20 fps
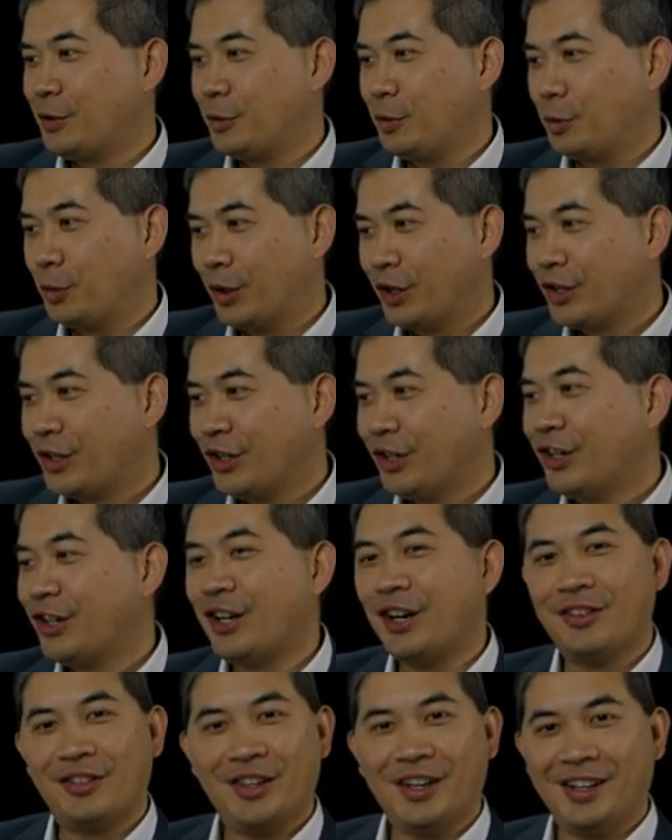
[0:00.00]
we're
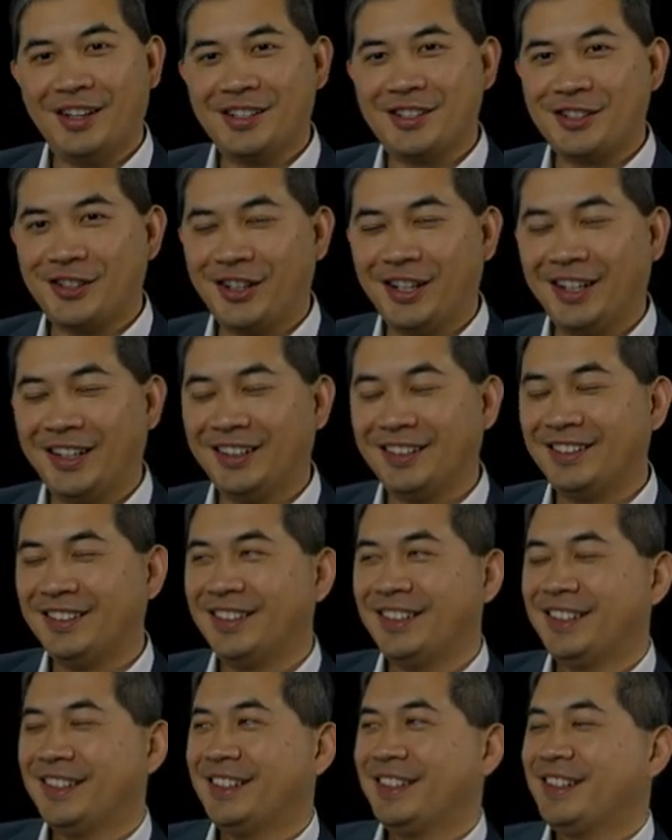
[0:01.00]
good on this right
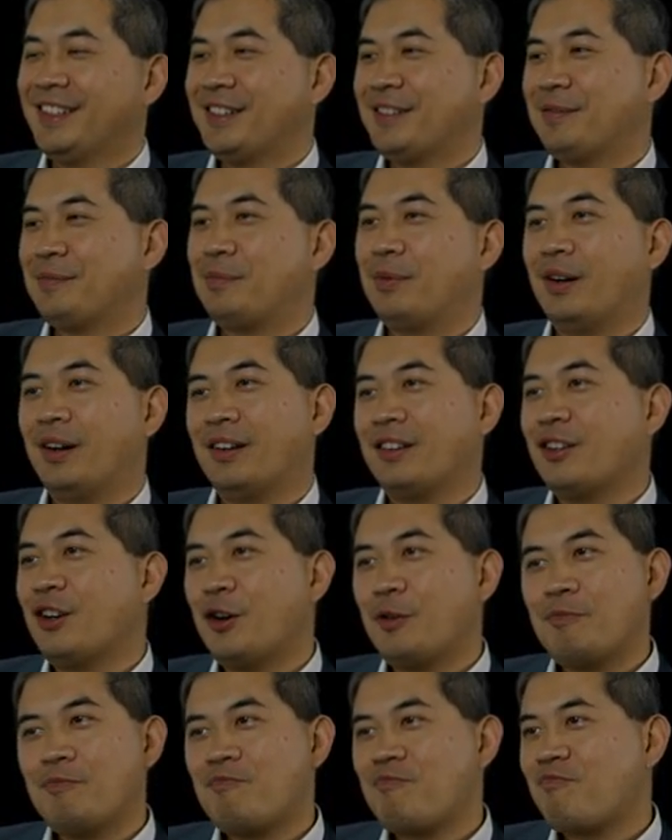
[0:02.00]
but
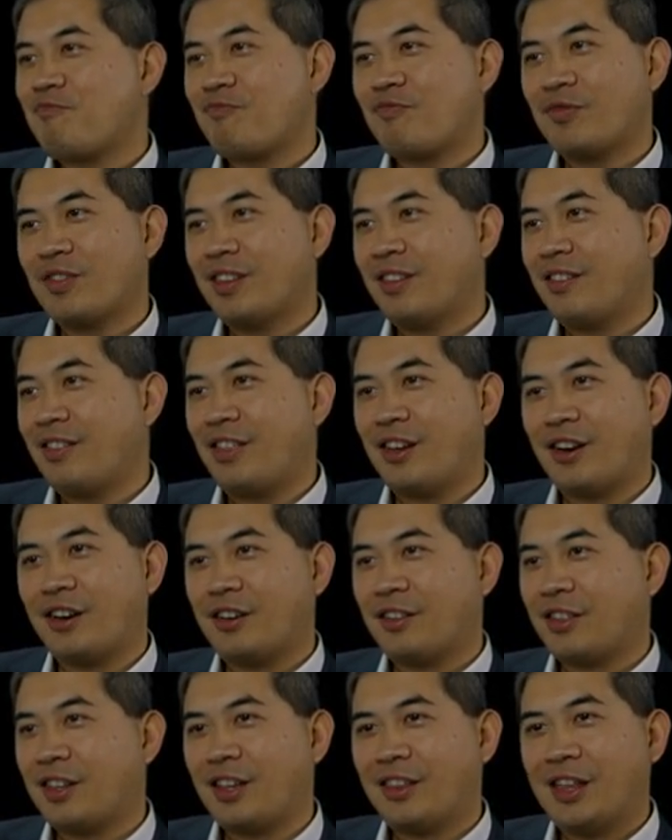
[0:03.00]
nope they're
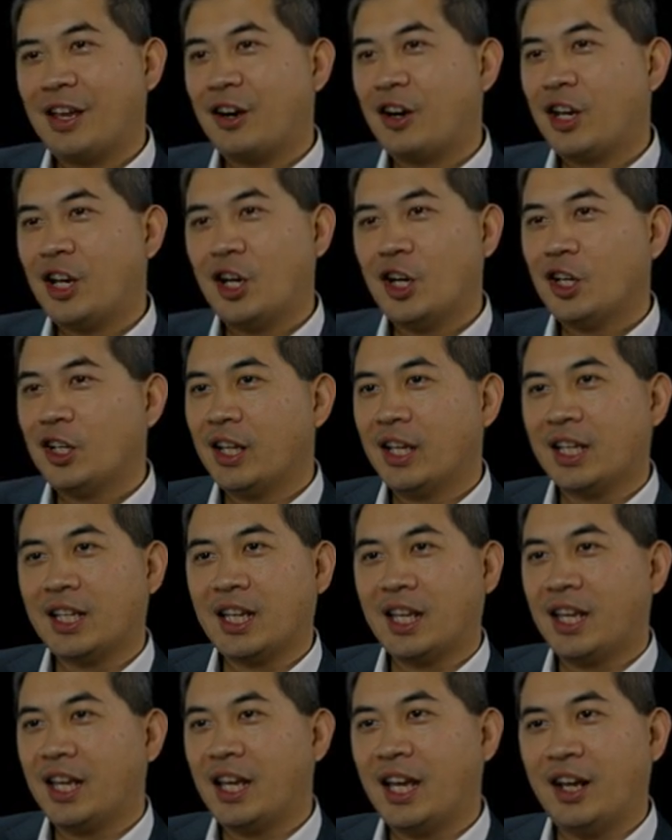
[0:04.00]
they're here
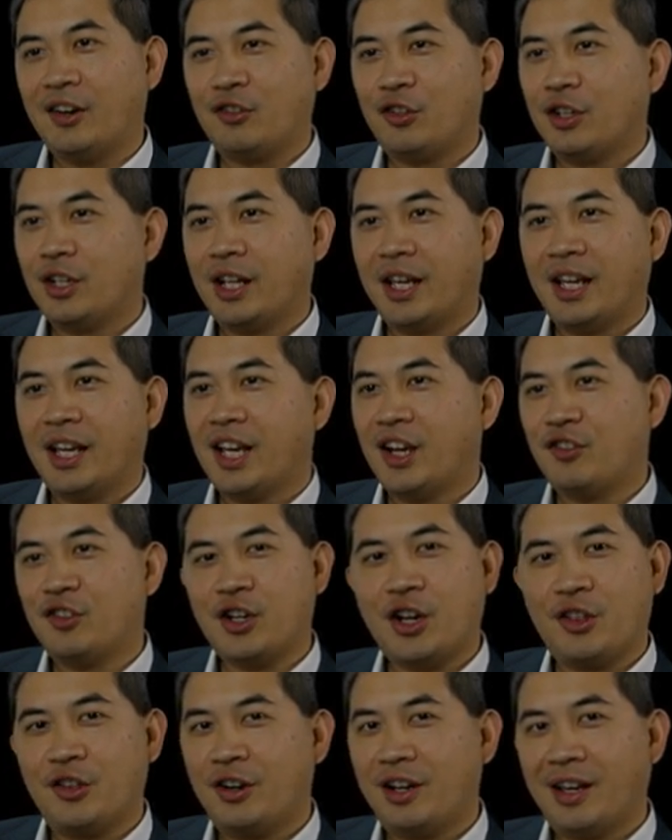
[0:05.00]
like every day
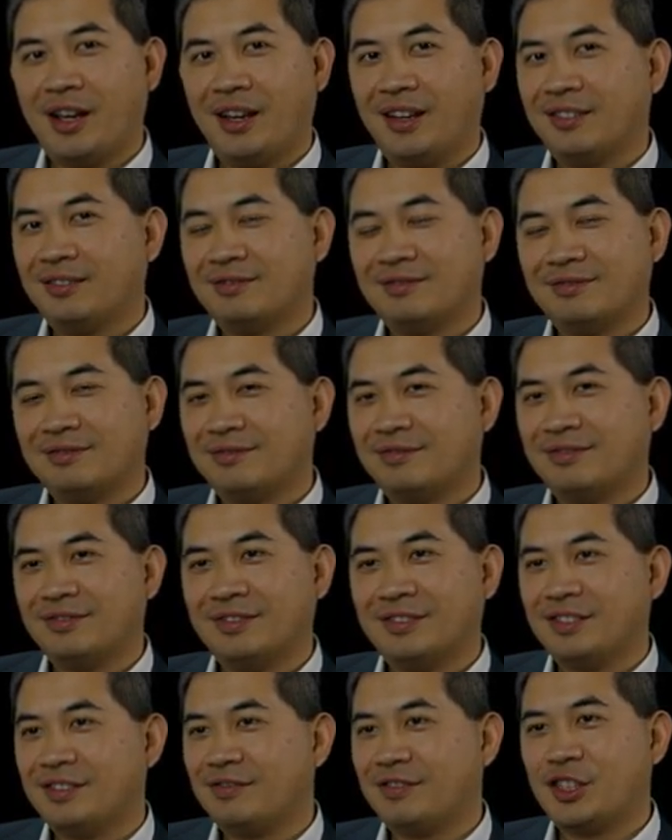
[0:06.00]
every other day
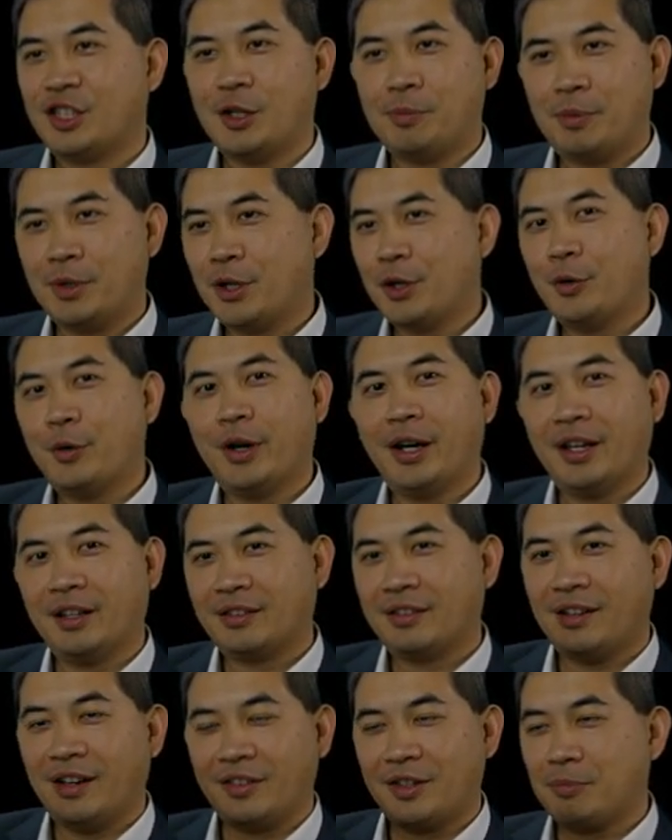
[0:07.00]
chipping away
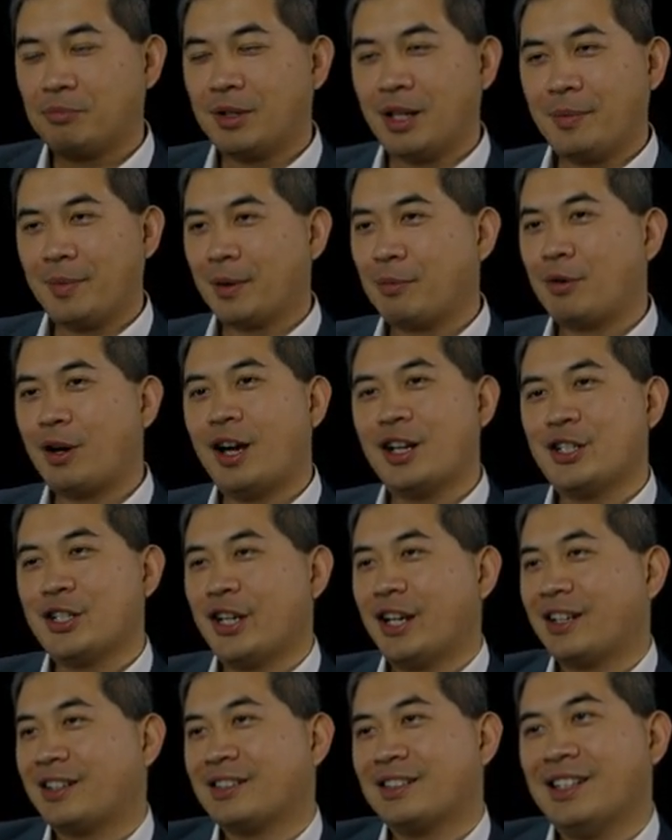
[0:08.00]
at the, at the plumbing
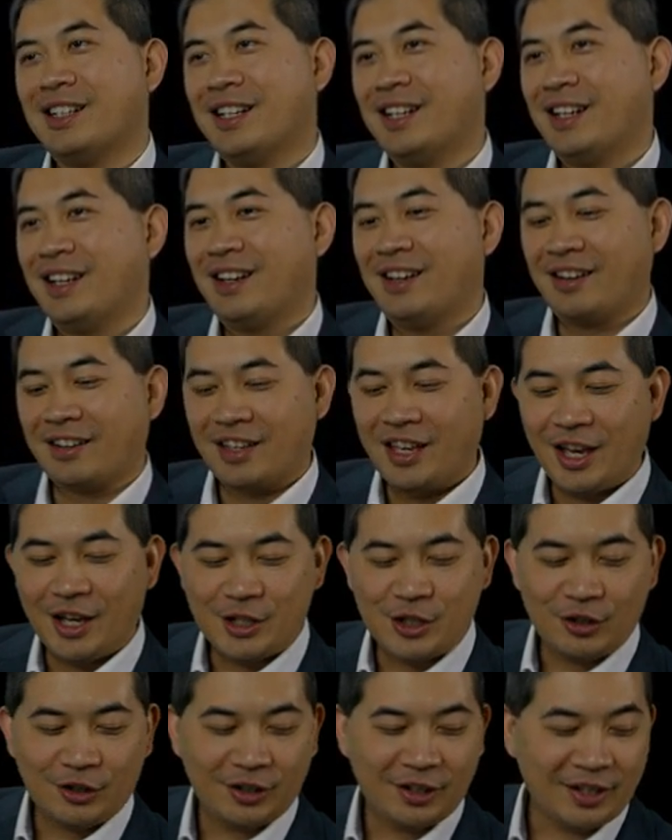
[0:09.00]
project
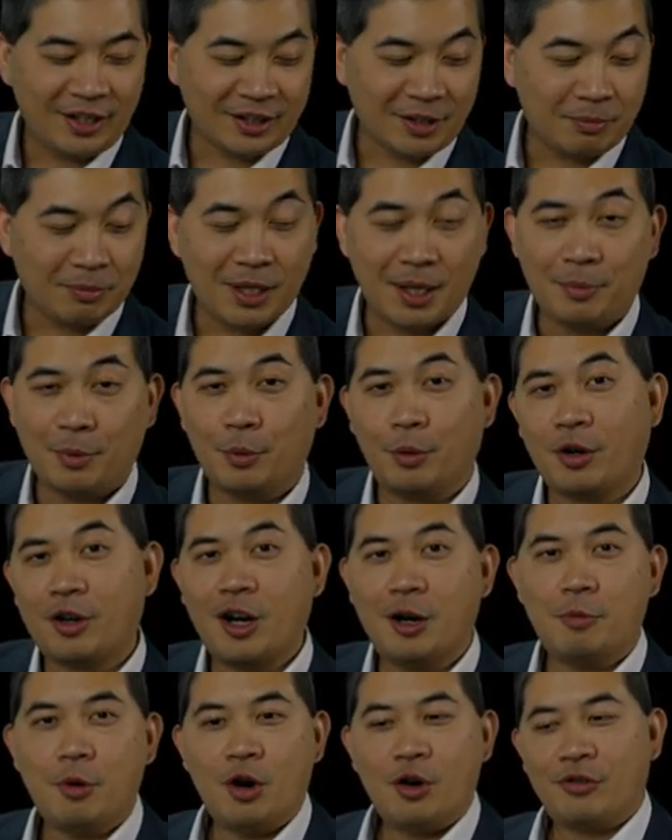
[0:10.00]
occasionally like the plumber will
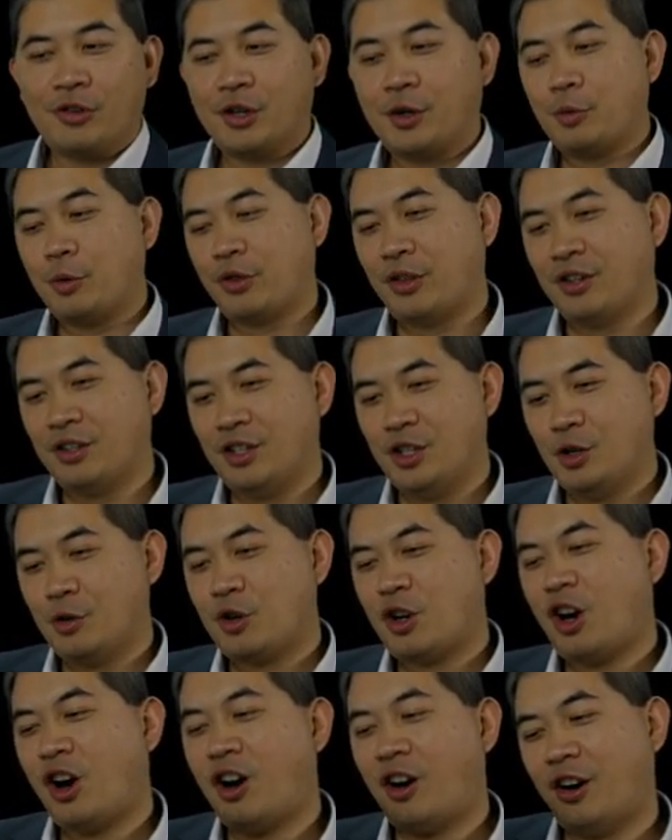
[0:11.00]
come over with a
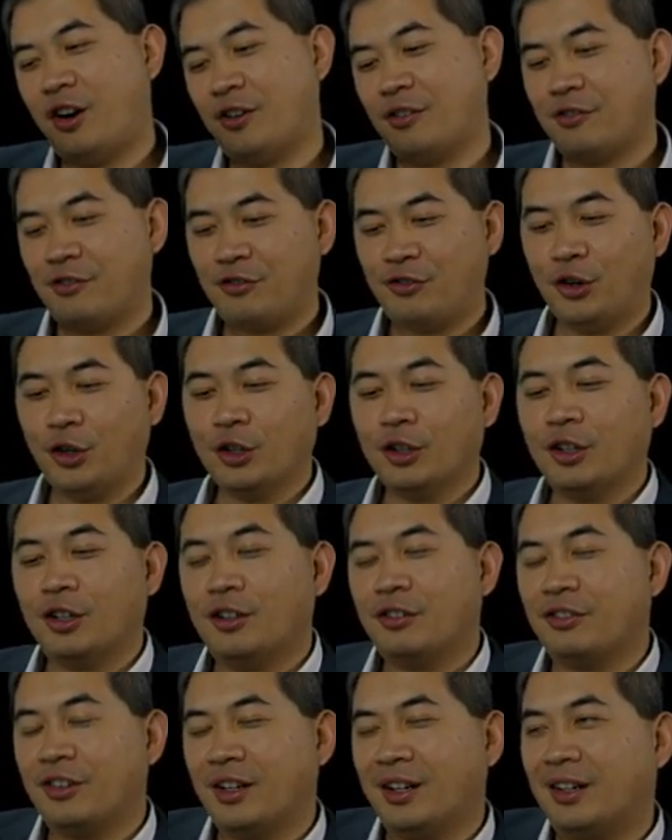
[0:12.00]
new cart full
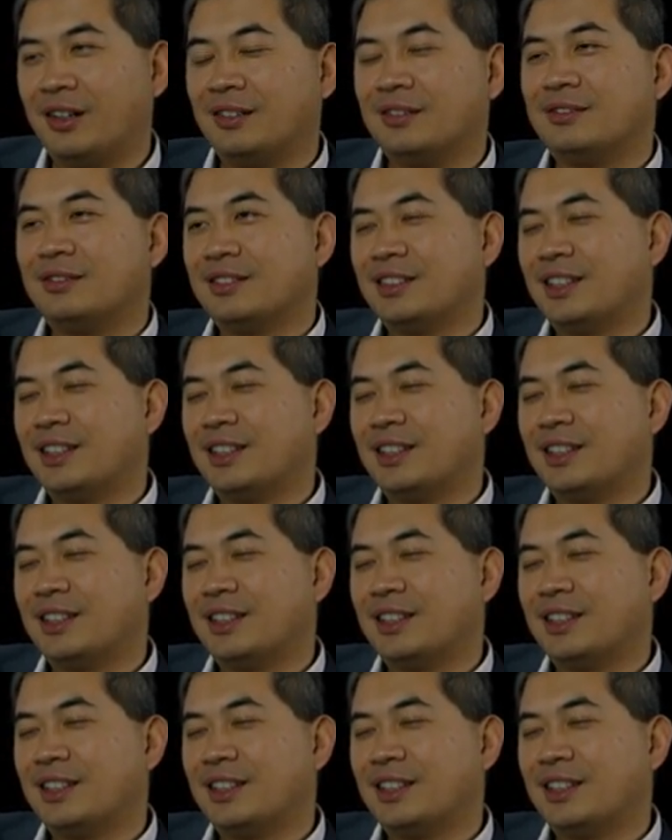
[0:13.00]
of uh,